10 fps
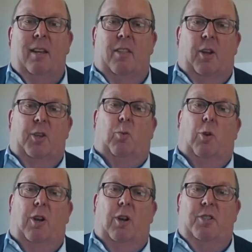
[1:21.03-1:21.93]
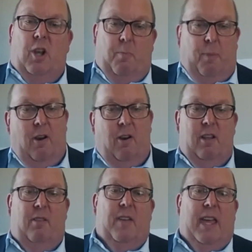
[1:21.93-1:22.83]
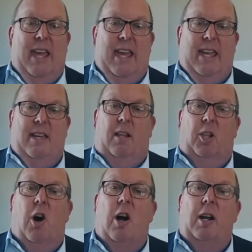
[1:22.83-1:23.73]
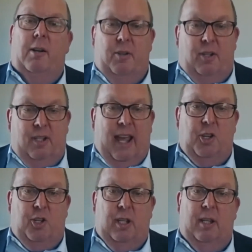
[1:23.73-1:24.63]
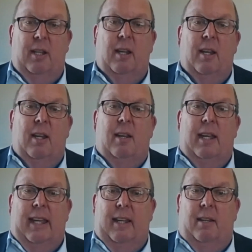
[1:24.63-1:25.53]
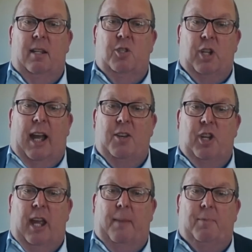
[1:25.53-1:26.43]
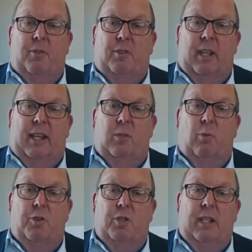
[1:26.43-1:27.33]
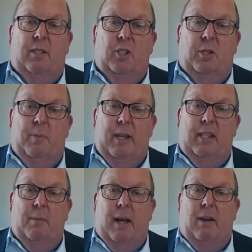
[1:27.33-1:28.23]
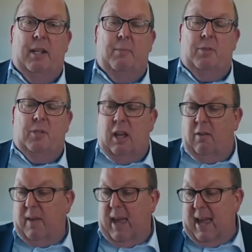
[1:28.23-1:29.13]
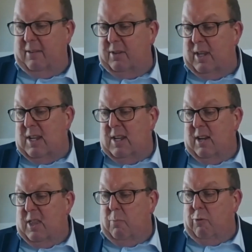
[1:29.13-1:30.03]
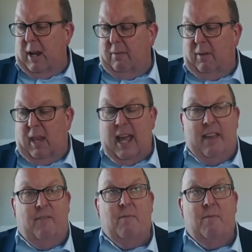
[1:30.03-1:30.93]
Those words are part of a longer section in John chapter 6, where Jesus speaks about himself as the bread of life.